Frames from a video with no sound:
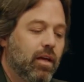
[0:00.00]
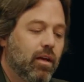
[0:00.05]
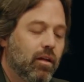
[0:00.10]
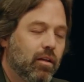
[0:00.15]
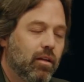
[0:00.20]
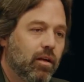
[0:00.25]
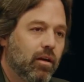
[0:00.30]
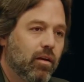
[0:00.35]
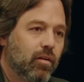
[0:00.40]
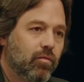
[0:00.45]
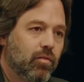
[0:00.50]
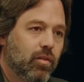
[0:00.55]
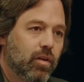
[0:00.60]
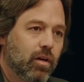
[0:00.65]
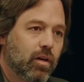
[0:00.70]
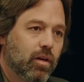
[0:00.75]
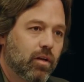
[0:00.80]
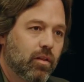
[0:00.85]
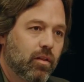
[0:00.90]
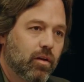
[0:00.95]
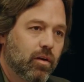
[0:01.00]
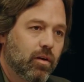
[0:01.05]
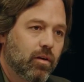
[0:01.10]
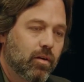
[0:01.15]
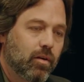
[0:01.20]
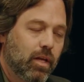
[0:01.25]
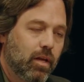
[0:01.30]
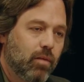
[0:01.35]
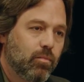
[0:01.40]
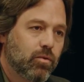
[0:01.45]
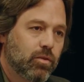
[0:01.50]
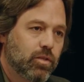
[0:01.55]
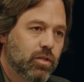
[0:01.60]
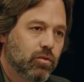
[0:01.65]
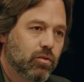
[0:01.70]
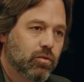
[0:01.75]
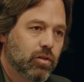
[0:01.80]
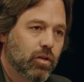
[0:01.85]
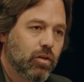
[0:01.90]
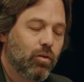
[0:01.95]
killing of the, the Hebrew
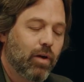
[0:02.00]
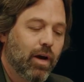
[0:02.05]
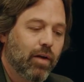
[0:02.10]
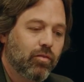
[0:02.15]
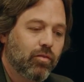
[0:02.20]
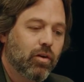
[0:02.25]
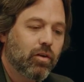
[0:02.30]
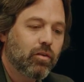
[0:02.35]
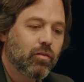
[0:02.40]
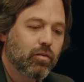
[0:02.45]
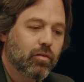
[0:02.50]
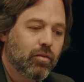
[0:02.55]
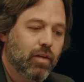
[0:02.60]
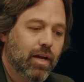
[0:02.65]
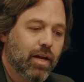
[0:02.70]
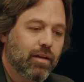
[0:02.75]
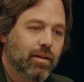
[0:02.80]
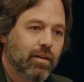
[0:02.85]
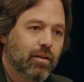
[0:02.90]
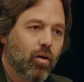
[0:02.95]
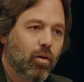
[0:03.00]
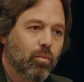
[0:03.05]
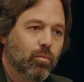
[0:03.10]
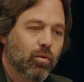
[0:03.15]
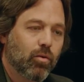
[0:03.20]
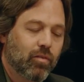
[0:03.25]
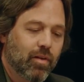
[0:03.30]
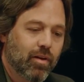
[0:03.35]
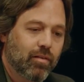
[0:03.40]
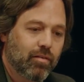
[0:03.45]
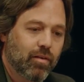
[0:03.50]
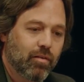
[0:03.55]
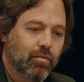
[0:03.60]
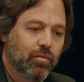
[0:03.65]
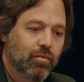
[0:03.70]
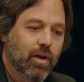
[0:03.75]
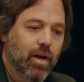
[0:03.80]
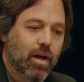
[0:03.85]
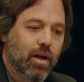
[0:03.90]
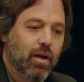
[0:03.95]
children, you have to understand it almost as
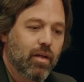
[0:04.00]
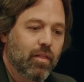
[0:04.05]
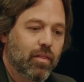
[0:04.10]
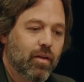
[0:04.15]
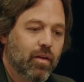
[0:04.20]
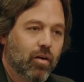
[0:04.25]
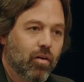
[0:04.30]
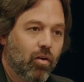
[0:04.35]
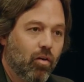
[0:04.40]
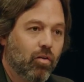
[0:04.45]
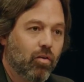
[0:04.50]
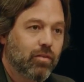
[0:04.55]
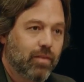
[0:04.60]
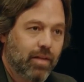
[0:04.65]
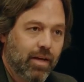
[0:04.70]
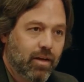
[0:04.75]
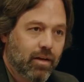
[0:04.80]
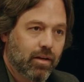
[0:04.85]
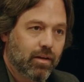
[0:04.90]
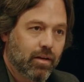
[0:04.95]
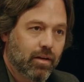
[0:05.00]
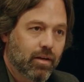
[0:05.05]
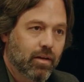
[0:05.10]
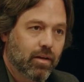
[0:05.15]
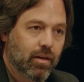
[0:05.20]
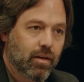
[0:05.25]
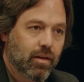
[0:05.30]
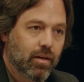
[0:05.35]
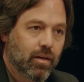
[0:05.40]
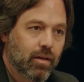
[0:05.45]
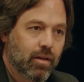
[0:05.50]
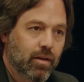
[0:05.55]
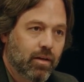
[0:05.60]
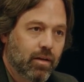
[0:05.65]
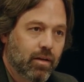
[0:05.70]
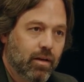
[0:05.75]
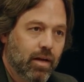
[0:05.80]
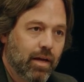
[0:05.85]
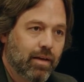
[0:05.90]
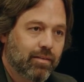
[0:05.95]
if they're all dead,
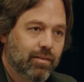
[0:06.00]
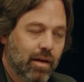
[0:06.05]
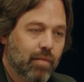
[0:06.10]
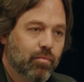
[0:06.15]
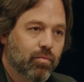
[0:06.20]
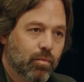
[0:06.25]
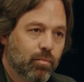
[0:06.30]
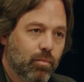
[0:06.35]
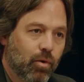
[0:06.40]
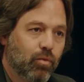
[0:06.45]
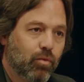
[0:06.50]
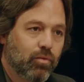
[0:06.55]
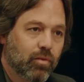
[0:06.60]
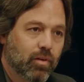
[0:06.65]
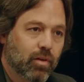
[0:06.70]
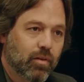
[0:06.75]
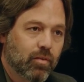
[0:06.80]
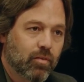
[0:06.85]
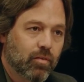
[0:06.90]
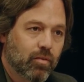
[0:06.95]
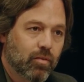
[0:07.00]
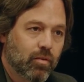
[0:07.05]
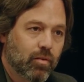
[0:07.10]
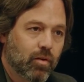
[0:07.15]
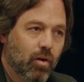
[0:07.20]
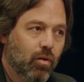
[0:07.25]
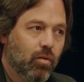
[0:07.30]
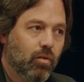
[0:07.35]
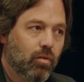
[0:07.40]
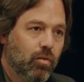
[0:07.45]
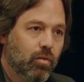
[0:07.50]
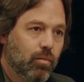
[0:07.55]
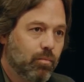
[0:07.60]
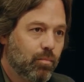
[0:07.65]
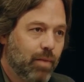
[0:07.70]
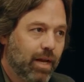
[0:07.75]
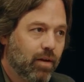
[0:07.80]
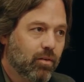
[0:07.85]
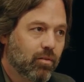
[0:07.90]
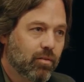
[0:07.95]
except for Moses. All the
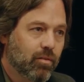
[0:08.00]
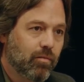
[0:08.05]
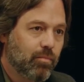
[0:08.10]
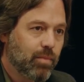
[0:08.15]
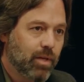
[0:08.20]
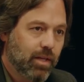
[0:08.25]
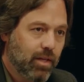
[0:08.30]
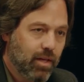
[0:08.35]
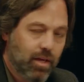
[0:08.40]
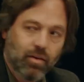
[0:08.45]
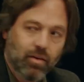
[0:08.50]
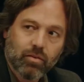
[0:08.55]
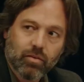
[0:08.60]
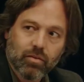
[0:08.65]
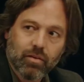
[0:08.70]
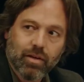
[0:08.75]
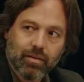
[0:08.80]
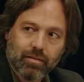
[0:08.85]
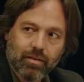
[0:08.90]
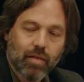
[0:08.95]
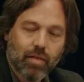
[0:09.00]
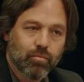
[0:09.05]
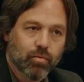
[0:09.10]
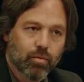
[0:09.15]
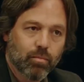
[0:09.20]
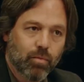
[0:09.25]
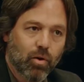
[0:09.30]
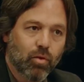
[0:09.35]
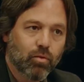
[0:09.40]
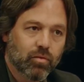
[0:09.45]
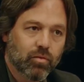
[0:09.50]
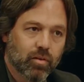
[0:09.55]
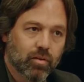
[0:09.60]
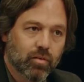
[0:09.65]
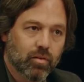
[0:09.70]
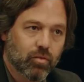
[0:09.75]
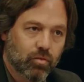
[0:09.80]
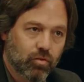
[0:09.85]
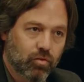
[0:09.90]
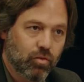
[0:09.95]
males have been killed mm-hmm. except for
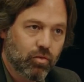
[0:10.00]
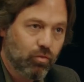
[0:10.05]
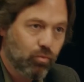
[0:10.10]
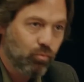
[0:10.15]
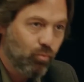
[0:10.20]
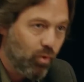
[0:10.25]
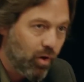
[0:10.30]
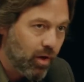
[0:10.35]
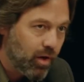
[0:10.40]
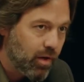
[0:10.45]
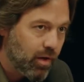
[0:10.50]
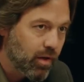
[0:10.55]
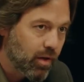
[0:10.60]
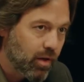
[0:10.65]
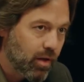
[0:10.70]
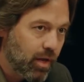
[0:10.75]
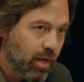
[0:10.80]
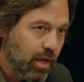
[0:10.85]
Moses. There's just one.